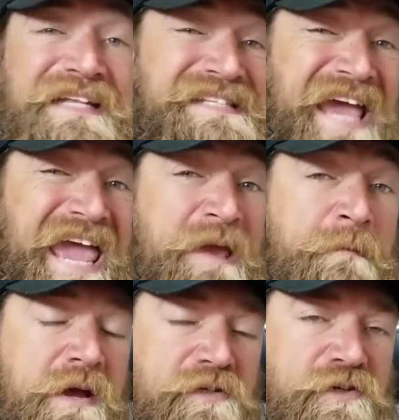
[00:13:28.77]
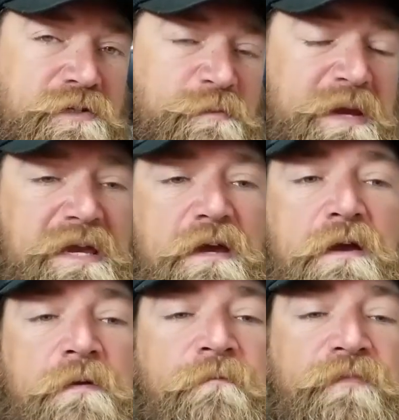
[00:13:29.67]
tame, so to speak.
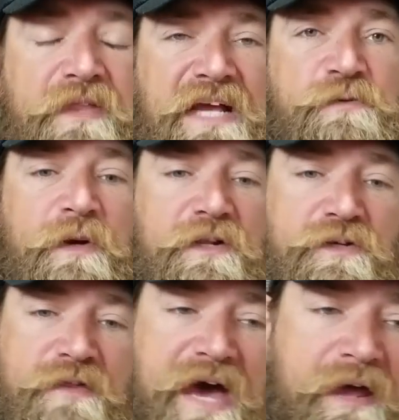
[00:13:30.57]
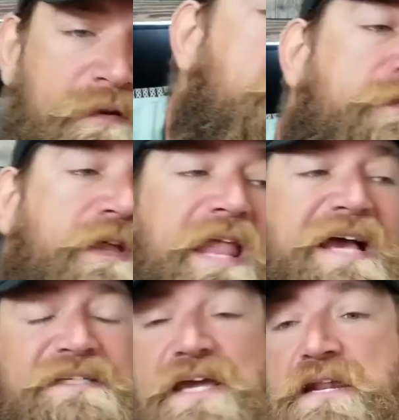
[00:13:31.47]
That's when I'll do that. The
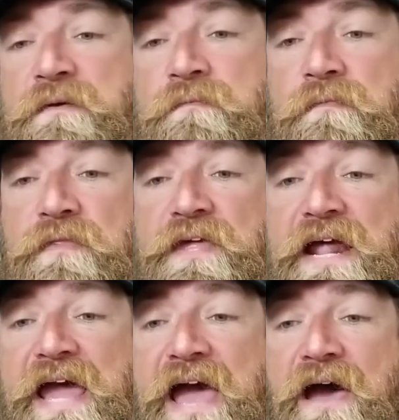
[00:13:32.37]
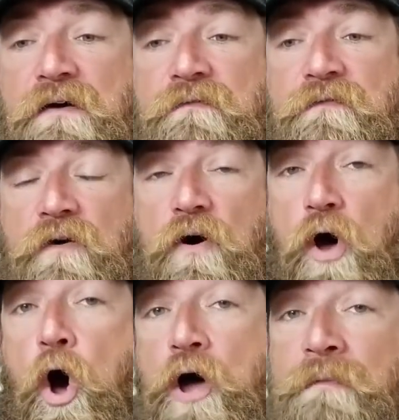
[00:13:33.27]
last item that I have
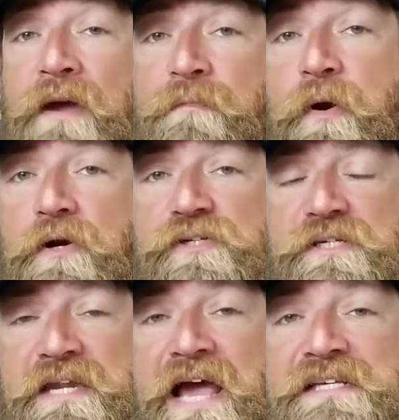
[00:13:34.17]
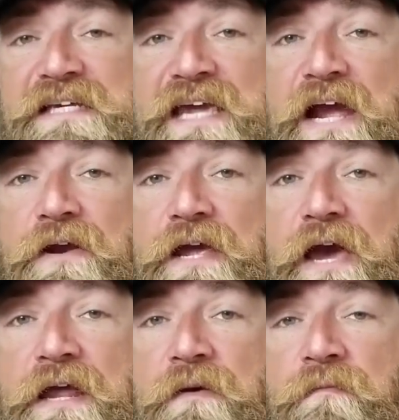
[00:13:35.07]
on my person as a carry
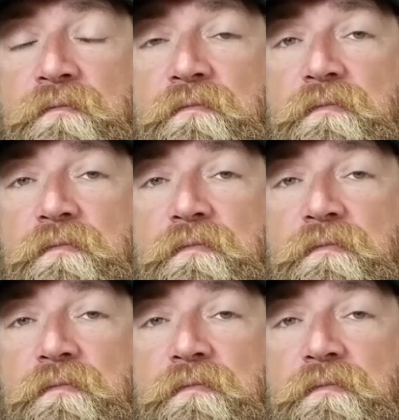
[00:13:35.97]
item